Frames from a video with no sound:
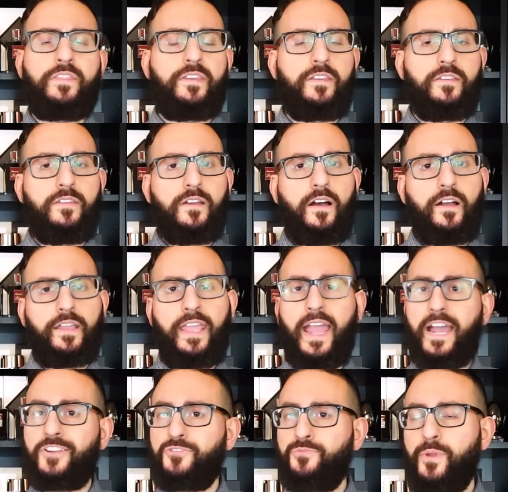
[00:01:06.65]
the
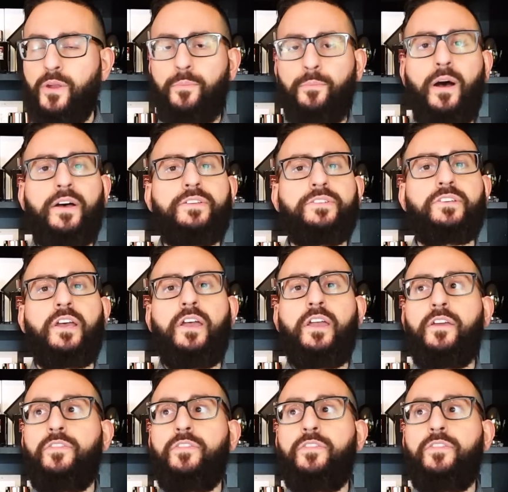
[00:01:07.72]
cashmere musk,